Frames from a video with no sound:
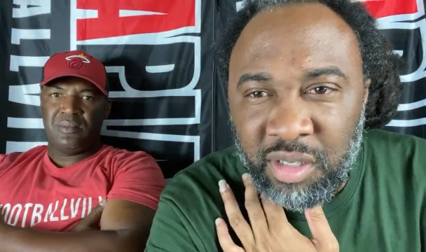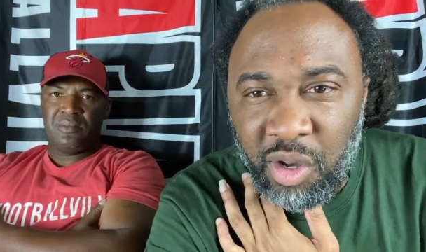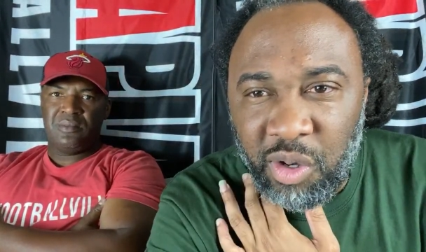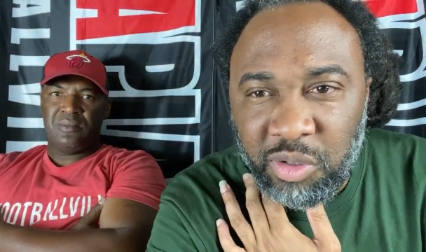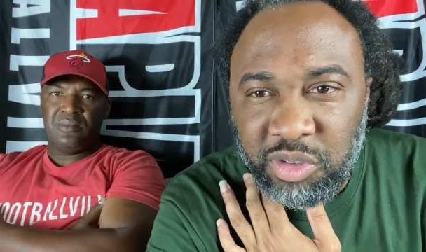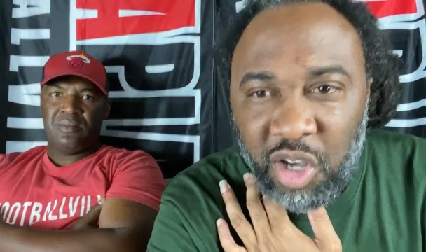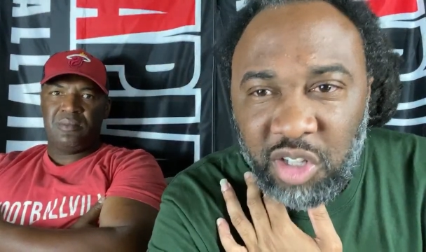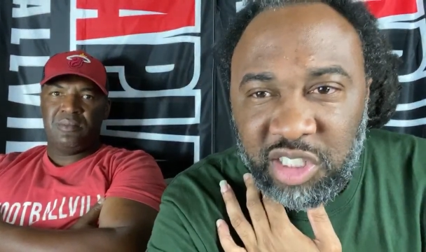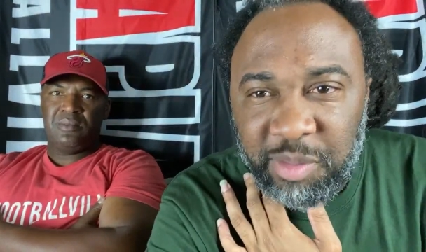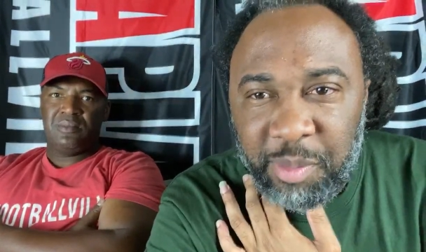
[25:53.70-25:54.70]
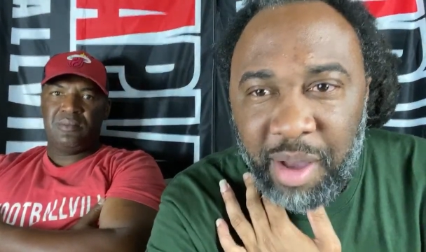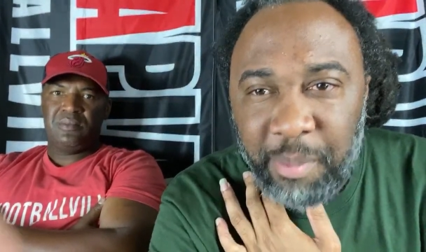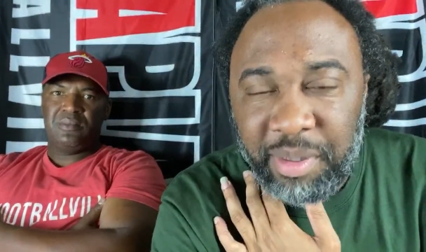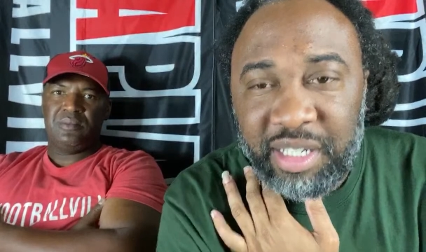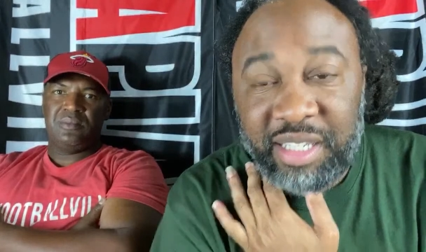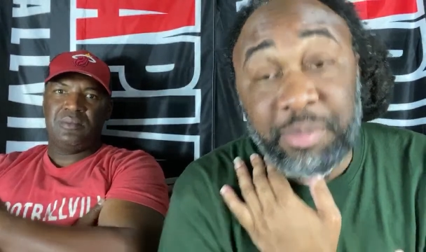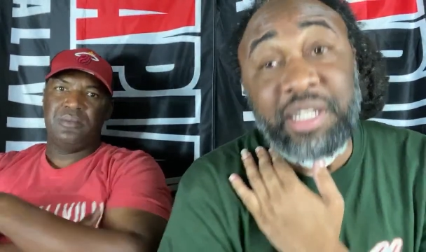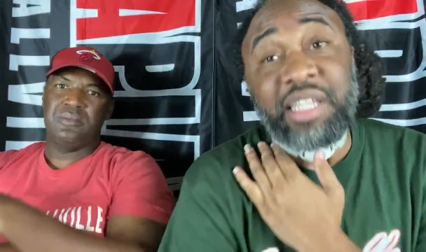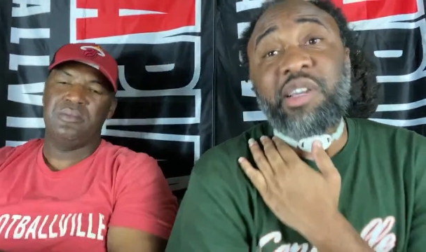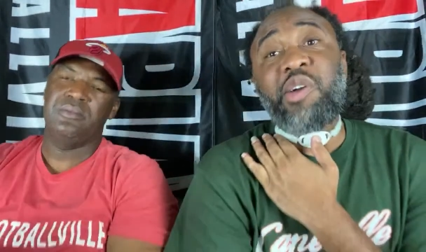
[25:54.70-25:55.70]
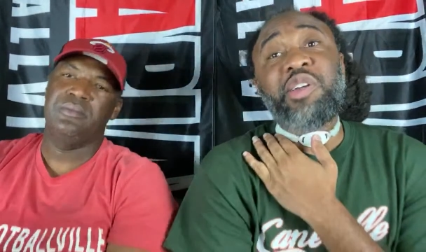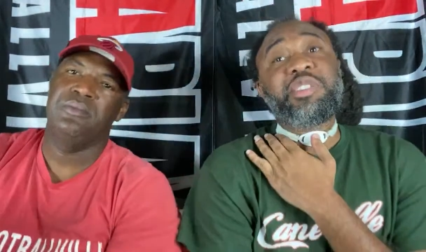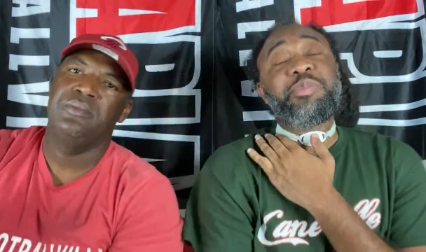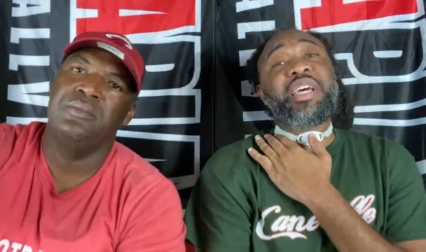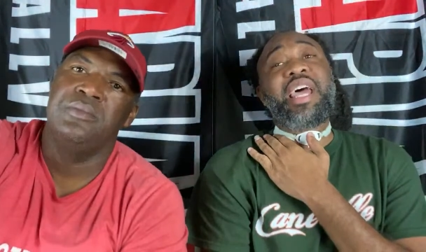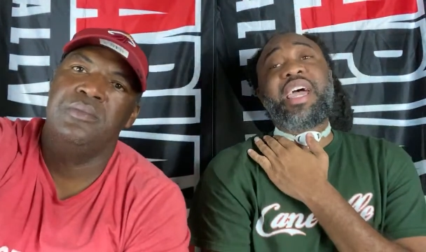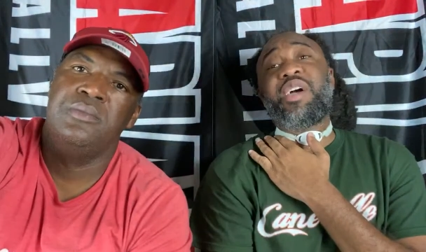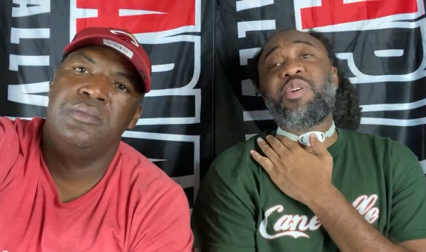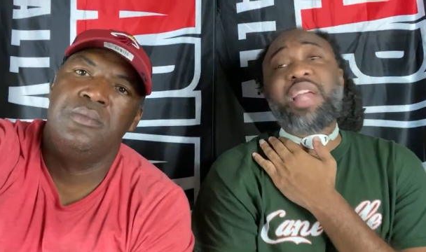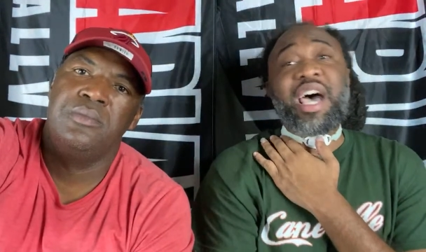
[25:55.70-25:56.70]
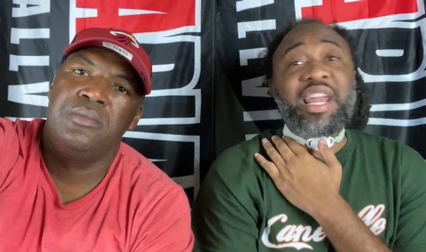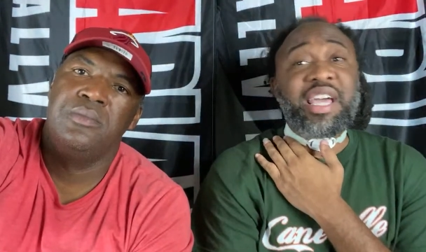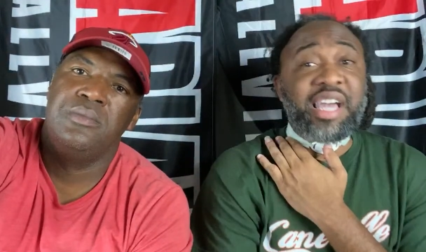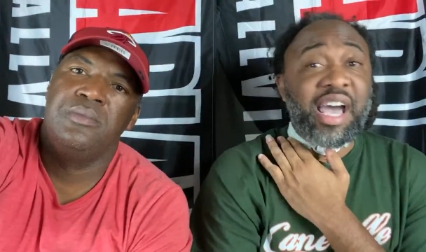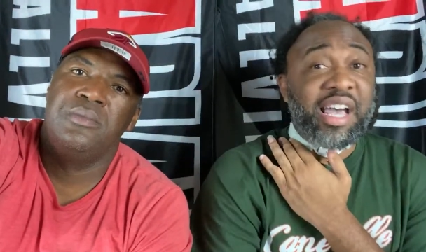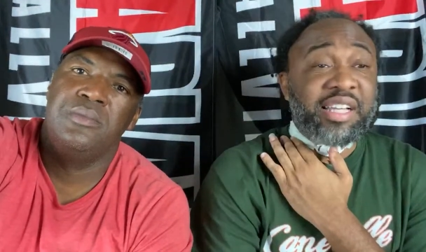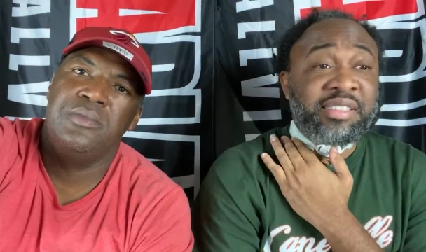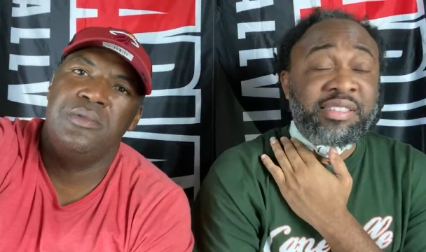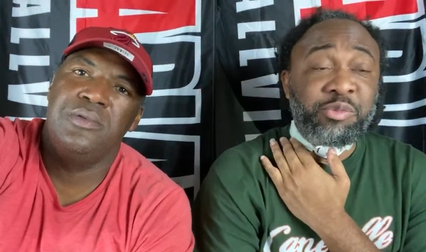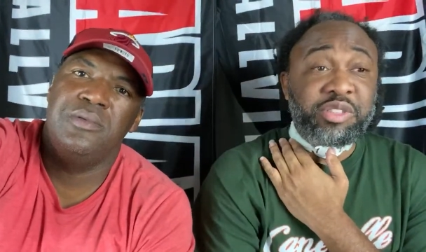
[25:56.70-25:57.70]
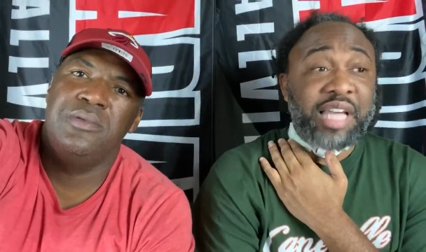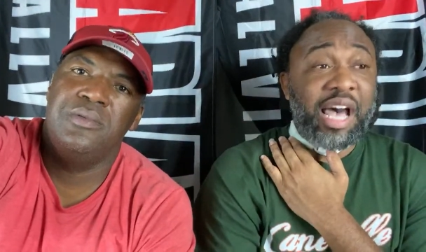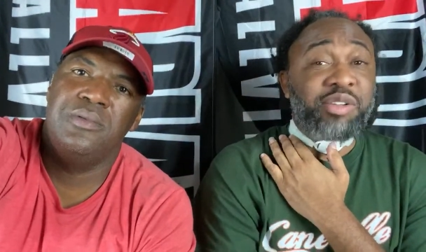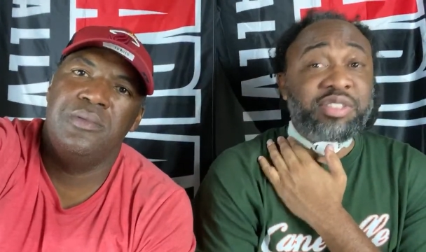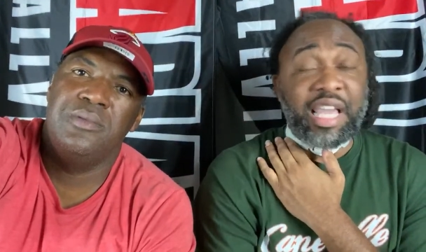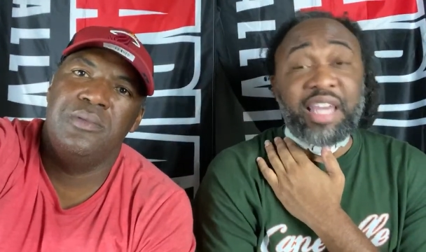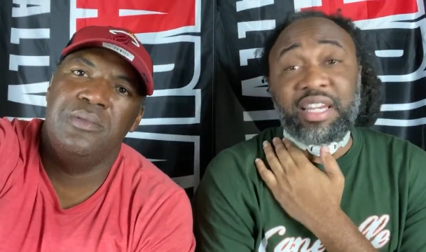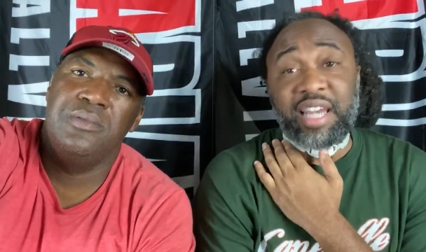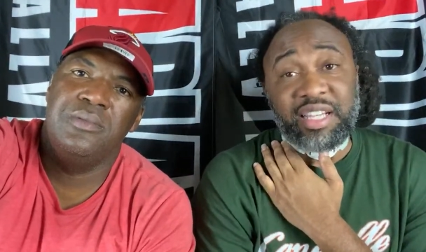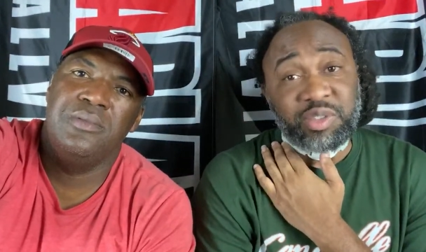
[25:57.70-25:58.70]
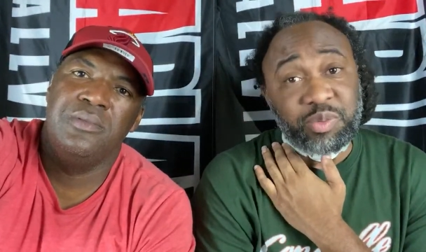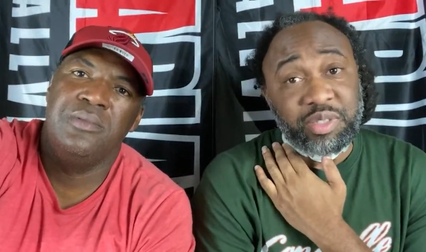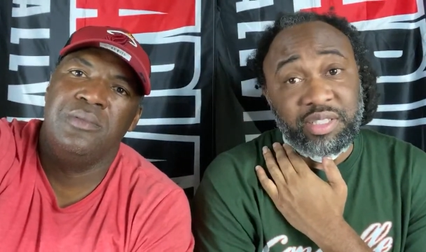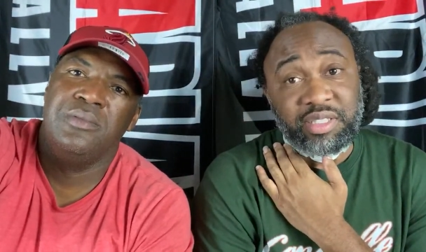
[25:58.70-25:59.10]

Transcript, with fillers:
Speaker 1: Oh, talk to them about Malik. Malik Curtis, man, I ain't gonna lie, that guy was outstanding last week.